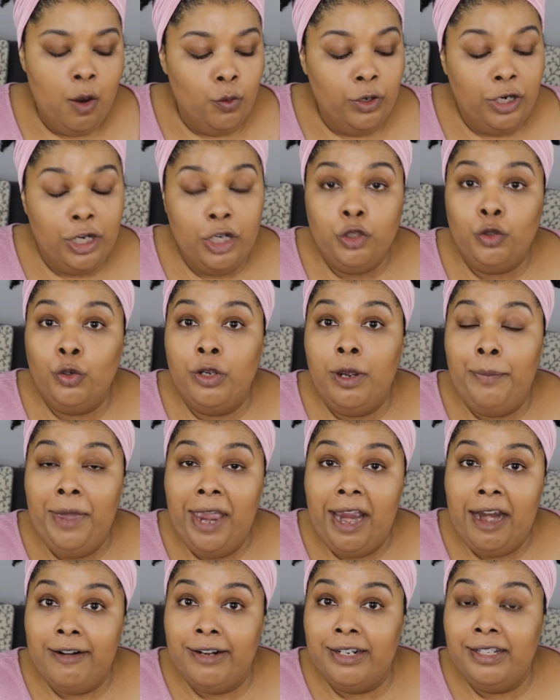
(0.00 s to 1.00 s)
We're gonna do
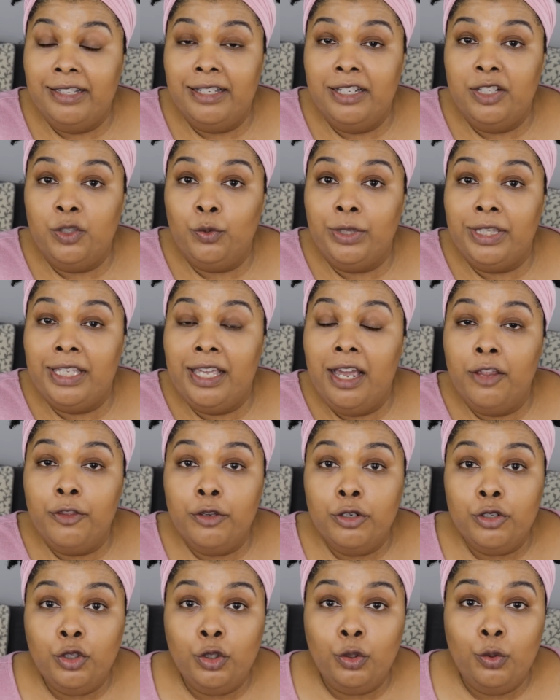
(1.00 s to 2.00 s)
comparisons with the
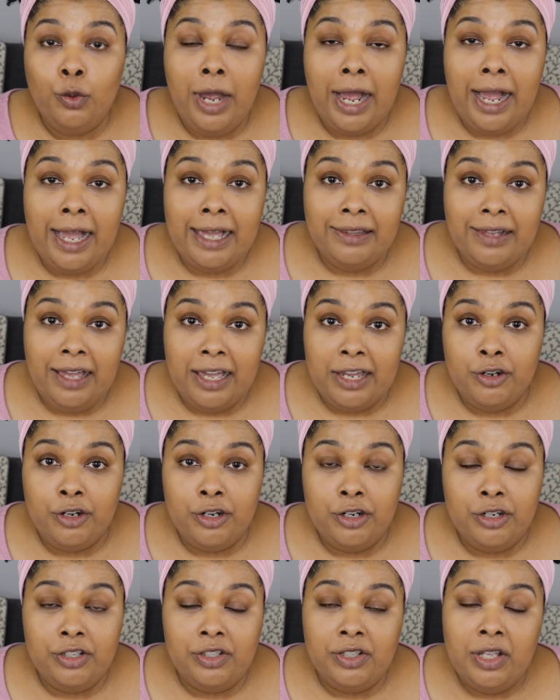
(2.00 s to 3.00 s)
other two
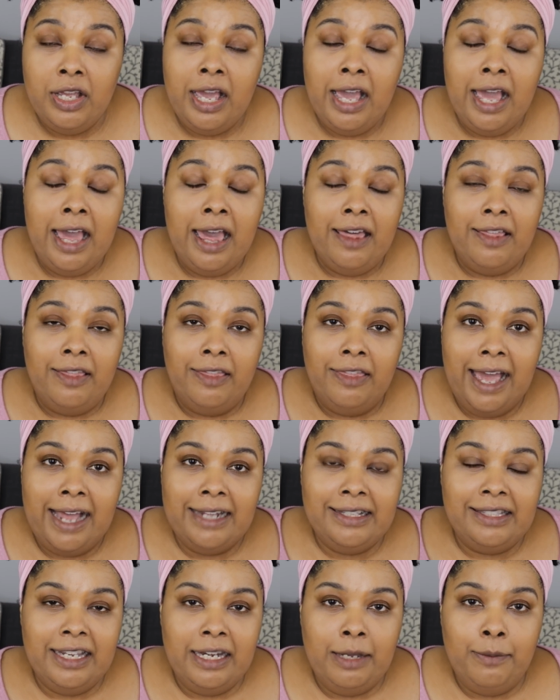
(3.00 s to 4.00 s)
highlighters.
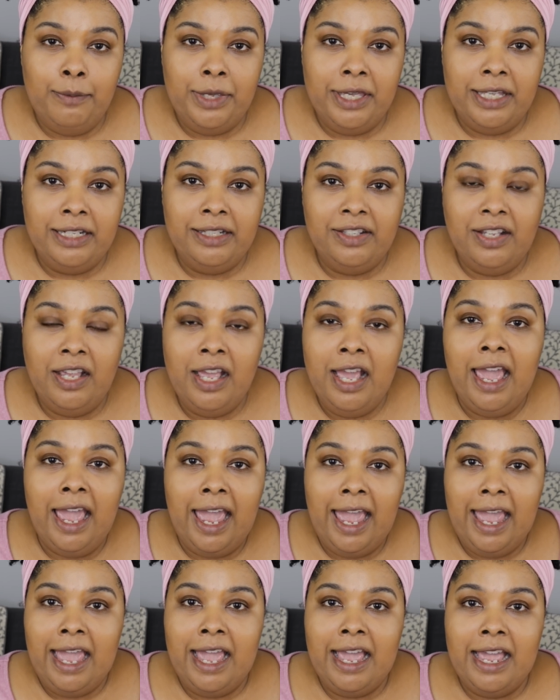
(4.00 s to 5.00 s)
That's in a bit.
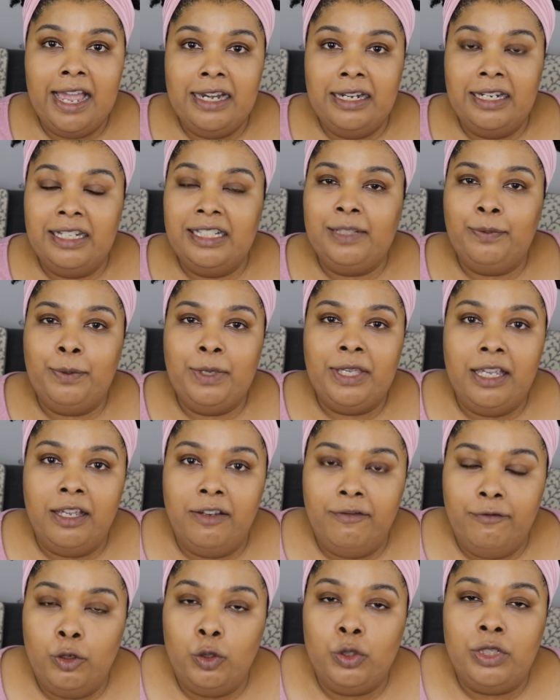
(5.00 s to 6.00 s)
And speaking
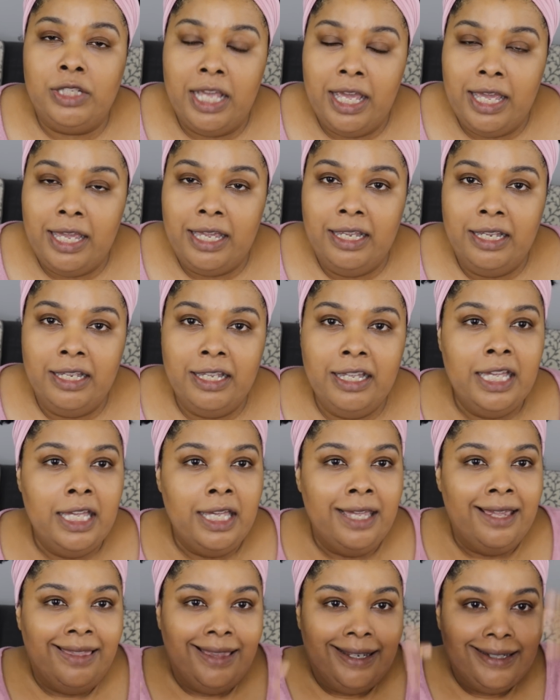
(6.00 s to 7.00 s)
of rose,
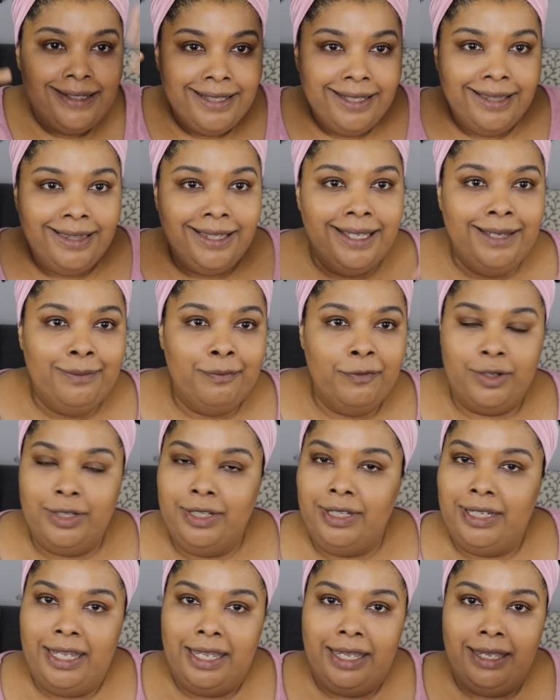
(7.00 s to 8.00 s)
that's the theme for
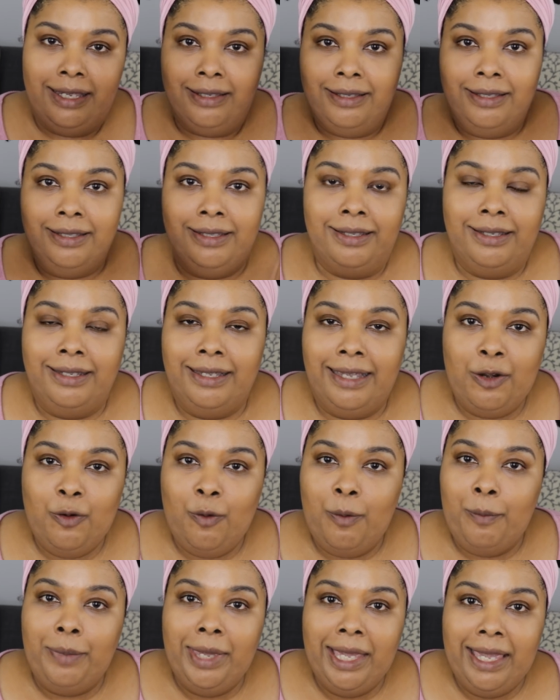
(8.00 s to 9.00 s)
today. Got
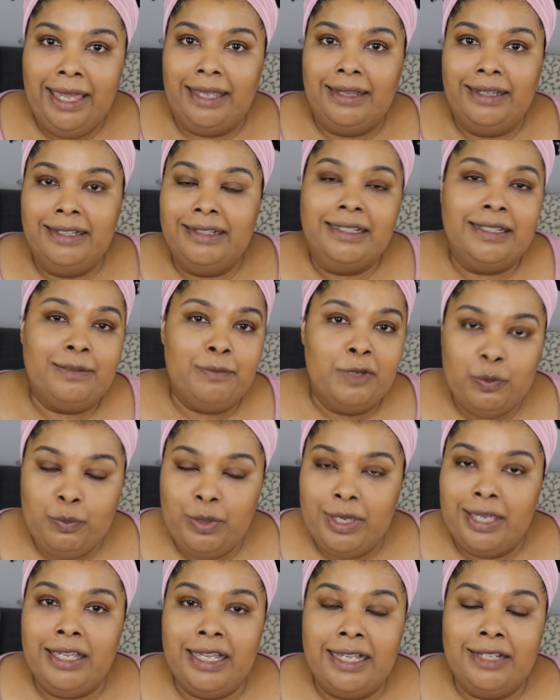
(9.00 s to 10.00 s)
on pink. This is as much
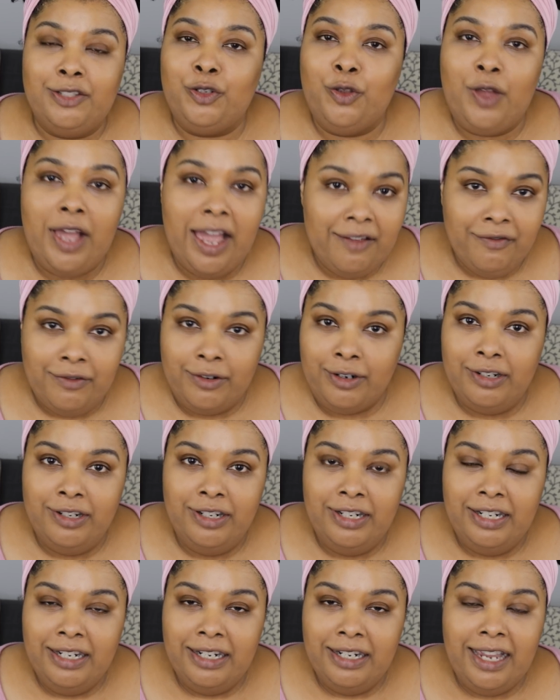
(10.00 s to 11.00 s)
pink as you'll ever,
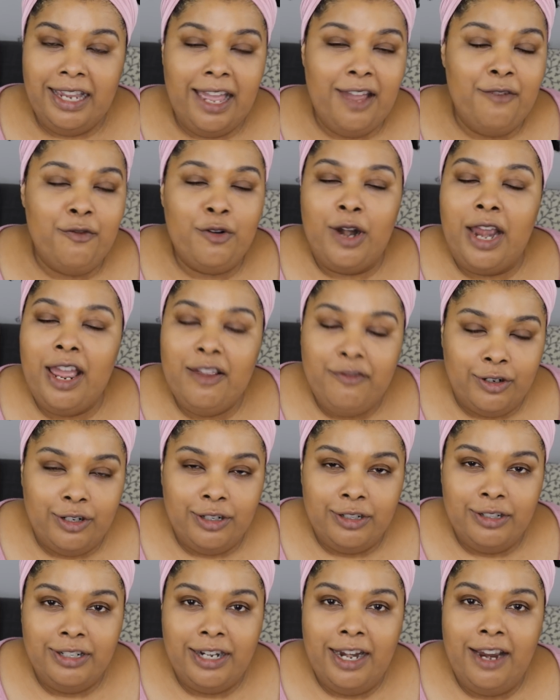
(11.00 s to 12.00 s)
ever,
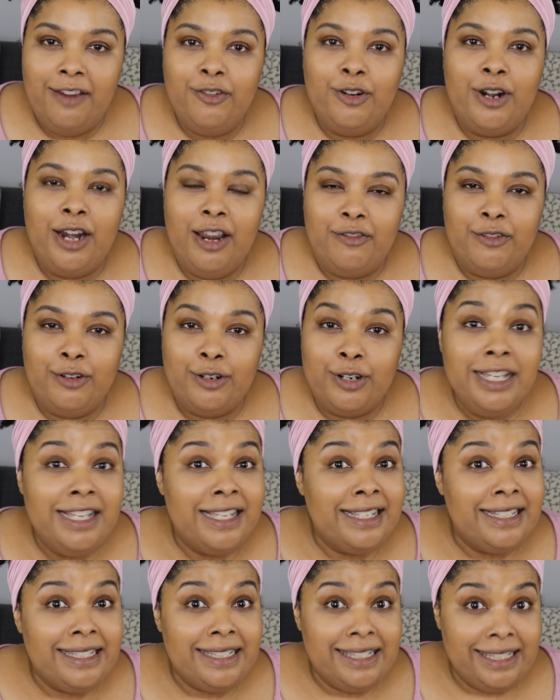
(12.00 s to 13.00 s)
ever, ever, ever
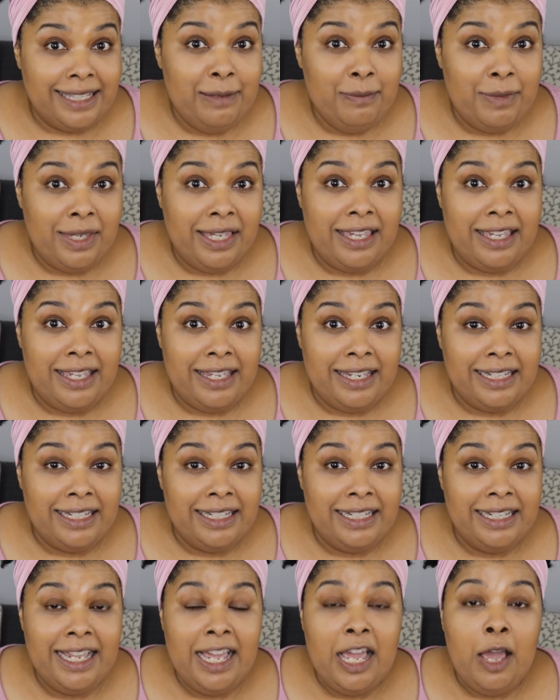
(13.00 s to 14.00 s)
see me in.
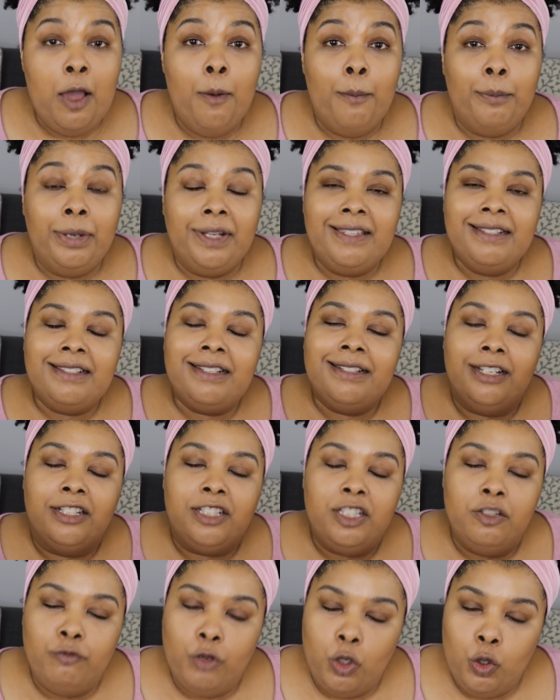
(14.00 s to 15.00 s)
But this is
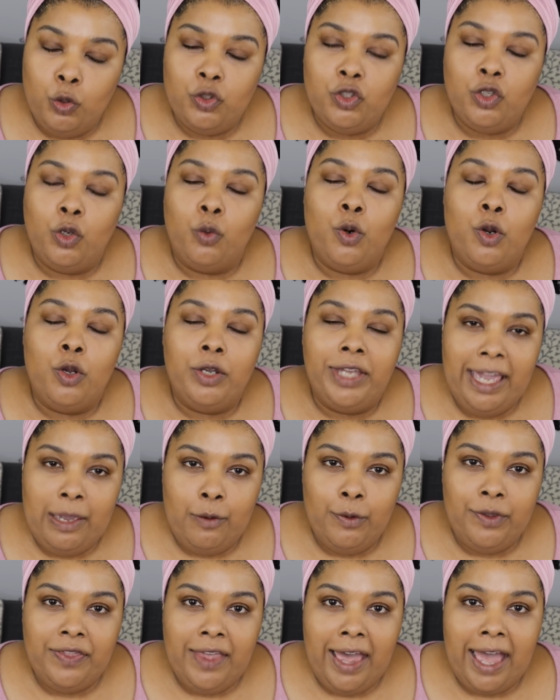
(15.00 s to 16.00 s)
Dusty Rose, so we're
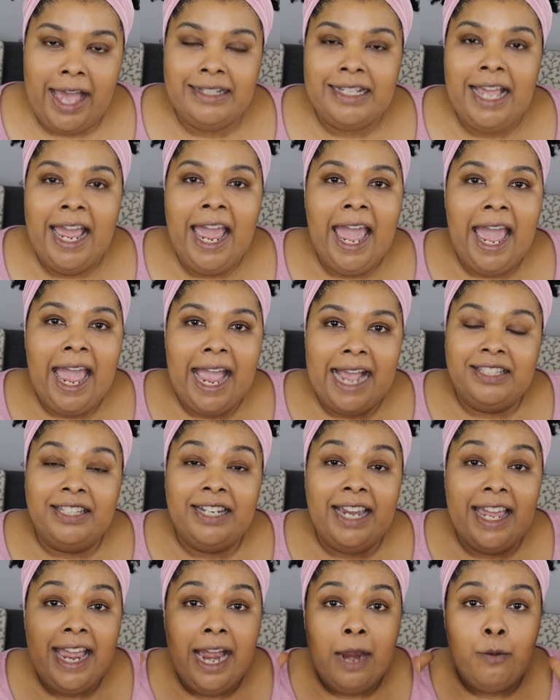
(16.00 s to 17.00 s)
okay with that. And
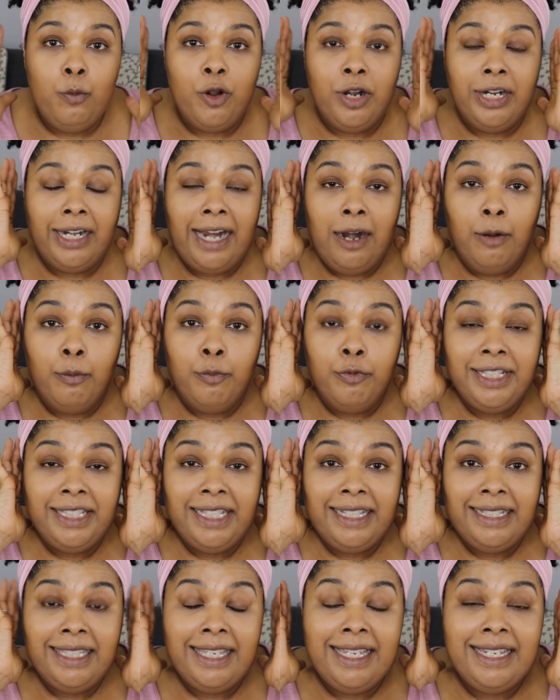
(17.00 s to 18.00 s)
today I'm wearing our
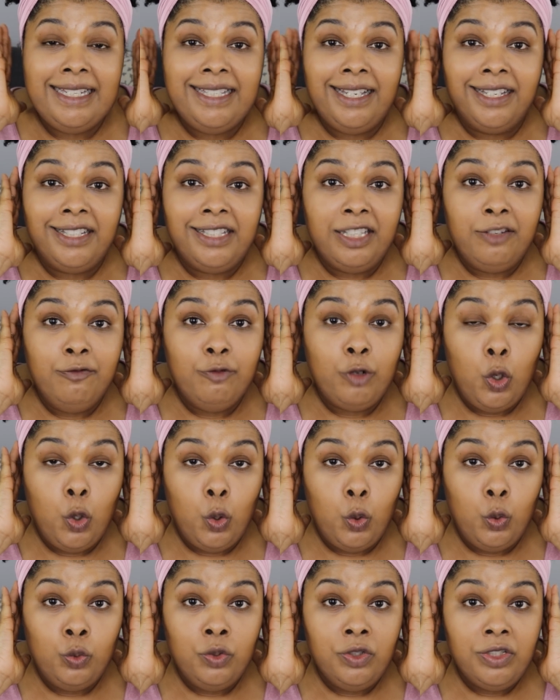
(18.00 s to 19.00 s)
Breezy Tee Dusty
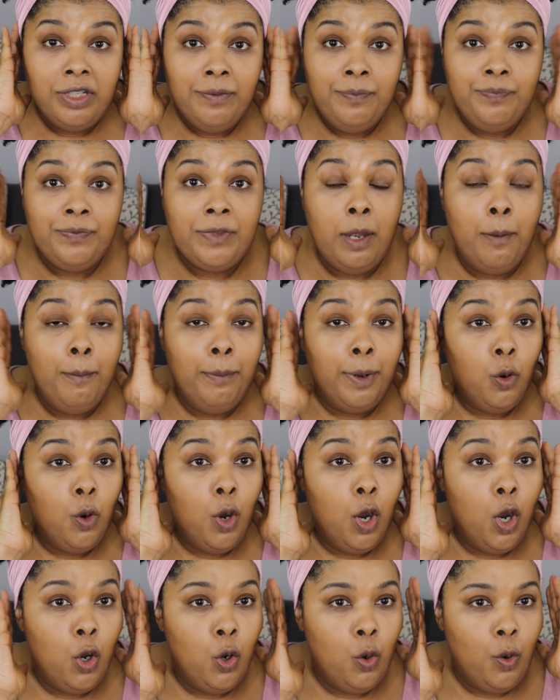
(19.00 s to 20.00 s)
Rose
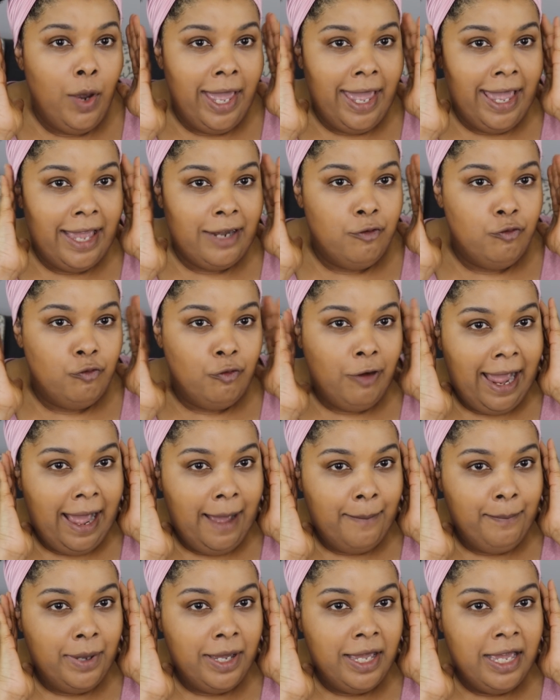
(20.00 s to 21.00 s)
Boho Head
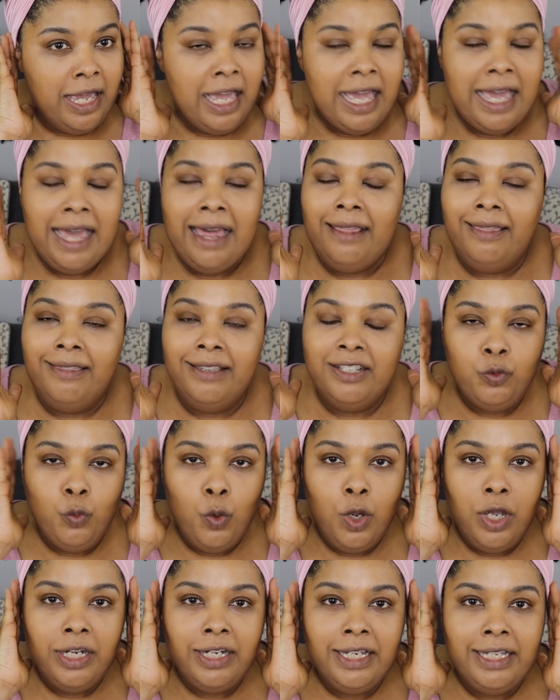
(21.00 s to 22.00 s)
Wrap. This
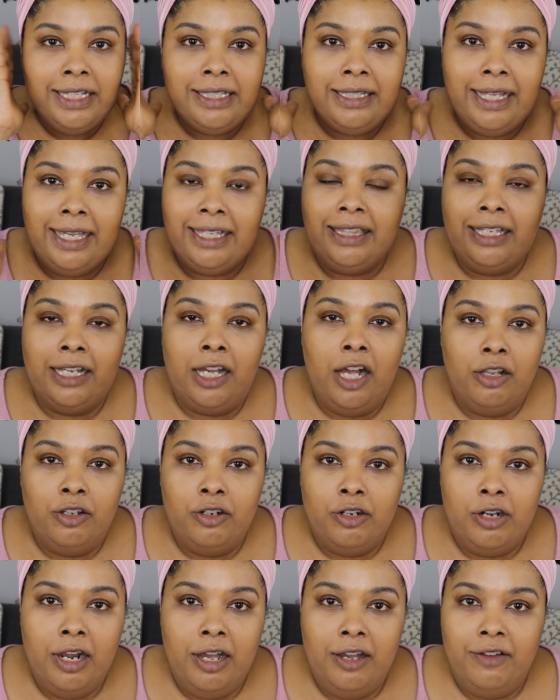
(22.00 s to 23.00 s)
one is like the
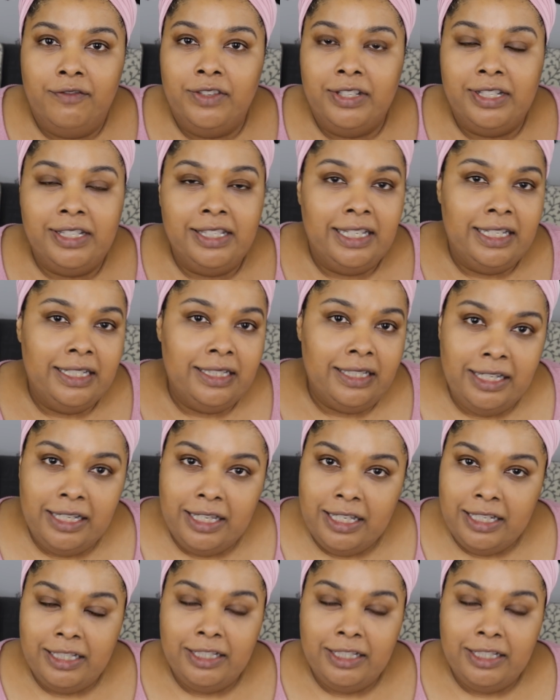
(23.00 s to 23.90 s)
color of the season.